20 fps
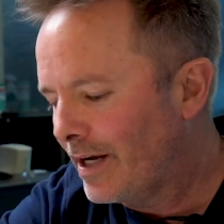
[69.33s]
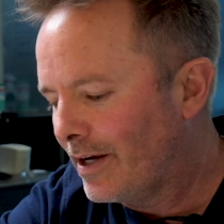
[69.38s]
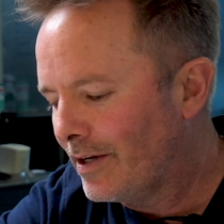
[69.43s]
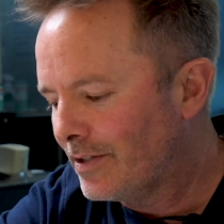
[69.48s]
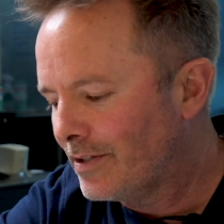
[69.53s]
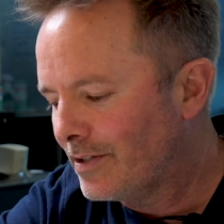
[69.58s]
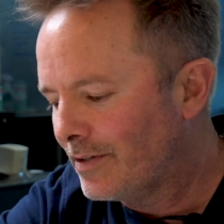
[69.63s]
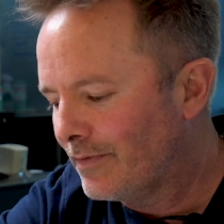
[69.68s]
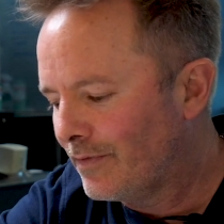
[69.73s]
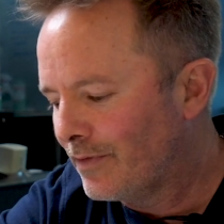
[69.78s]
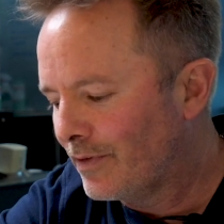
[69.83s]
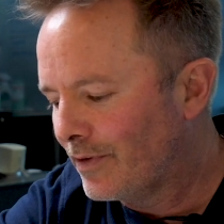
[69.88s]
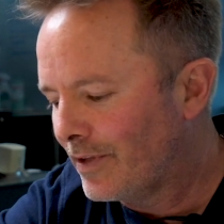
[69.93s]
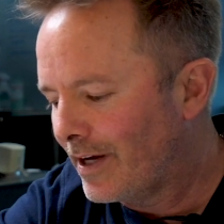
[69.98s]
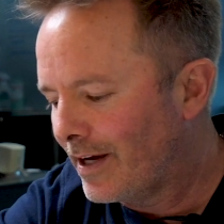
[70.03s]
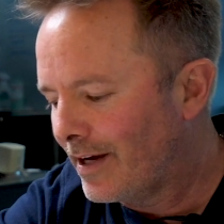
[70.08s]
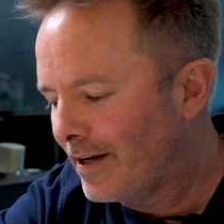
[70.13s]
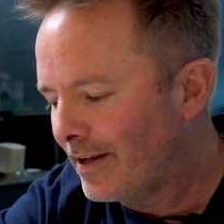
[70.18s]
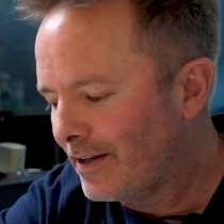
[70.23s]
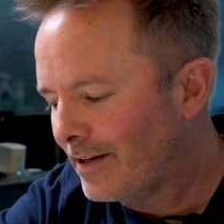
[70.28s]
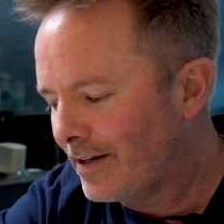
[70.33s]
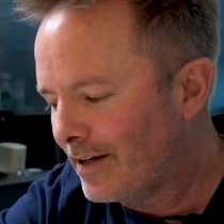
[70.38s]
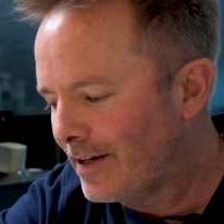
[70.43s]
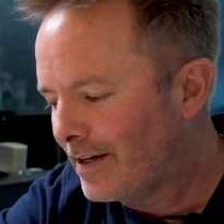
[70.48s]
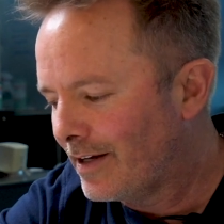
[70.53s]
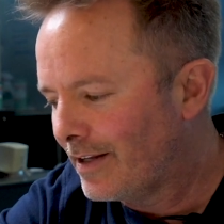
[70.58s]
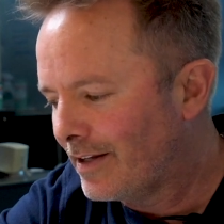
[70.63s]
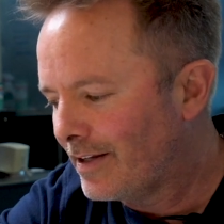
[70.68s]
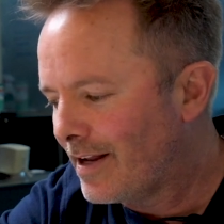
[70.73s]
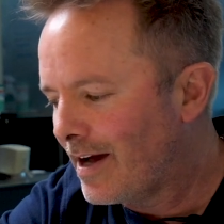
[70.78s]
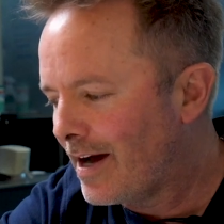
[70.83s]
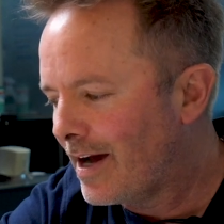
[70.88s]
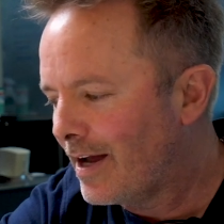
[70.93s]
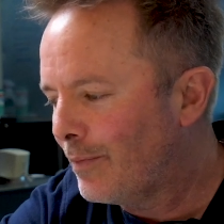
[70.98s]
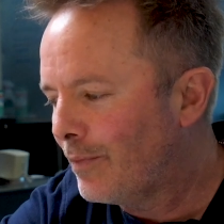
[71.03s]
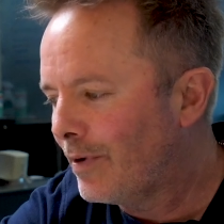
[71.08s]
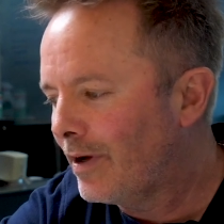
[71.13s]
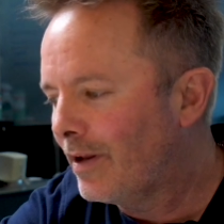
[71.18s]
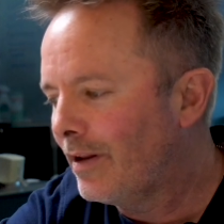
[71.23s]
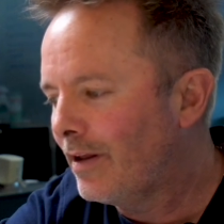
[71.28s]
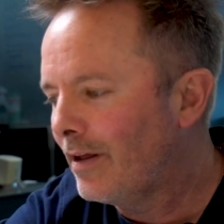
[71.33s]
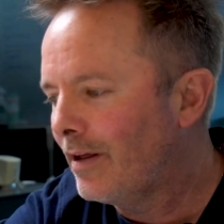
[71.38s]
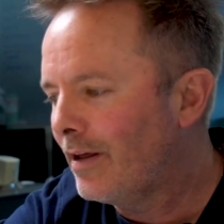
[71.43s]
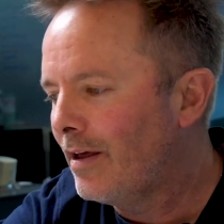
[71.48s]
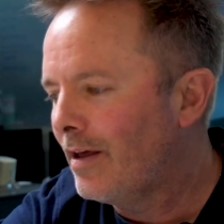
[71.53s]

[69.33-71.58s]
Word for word: else for that uh, night, but